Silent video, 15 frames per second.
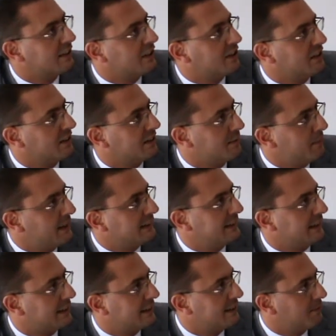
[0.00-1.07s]
the, the,
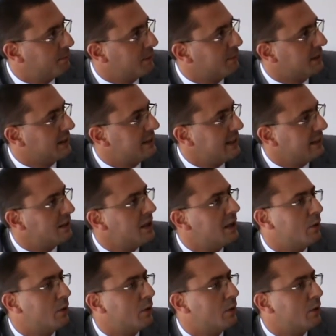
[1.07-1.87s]
domestic public debt